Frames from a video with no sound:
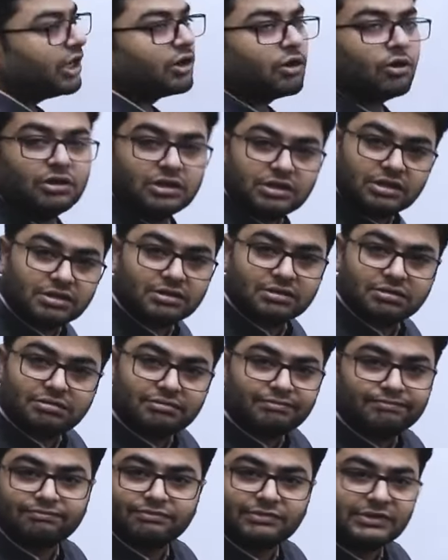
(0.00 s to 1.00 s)
the roles,
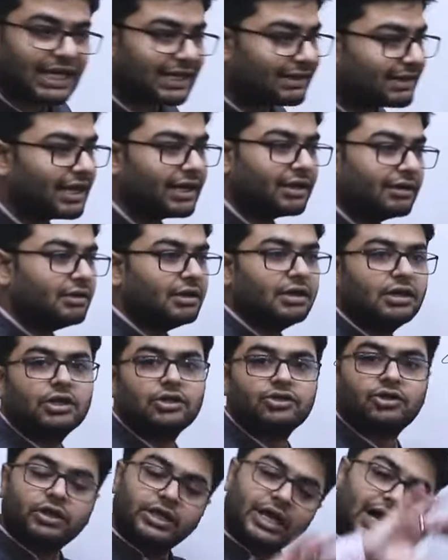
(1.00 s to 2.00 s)
nothing.
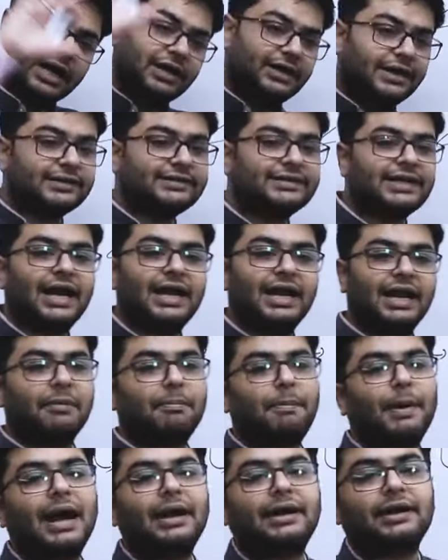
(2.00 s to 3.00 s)
So the
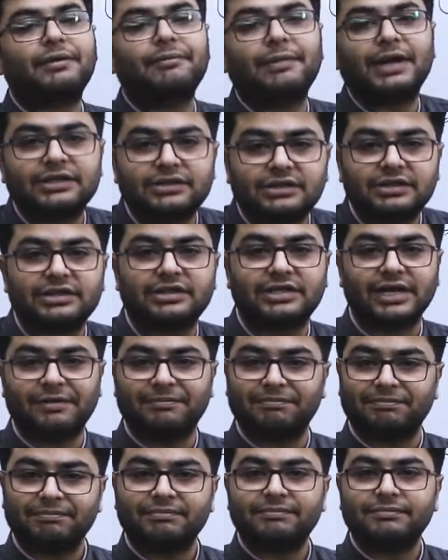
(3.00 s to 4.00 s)
understanding part remains the
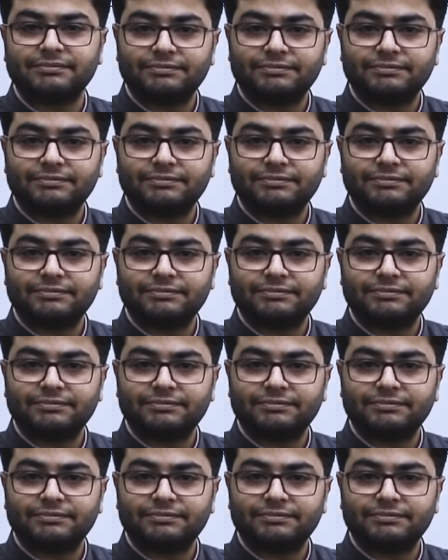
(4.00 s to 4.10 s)
same.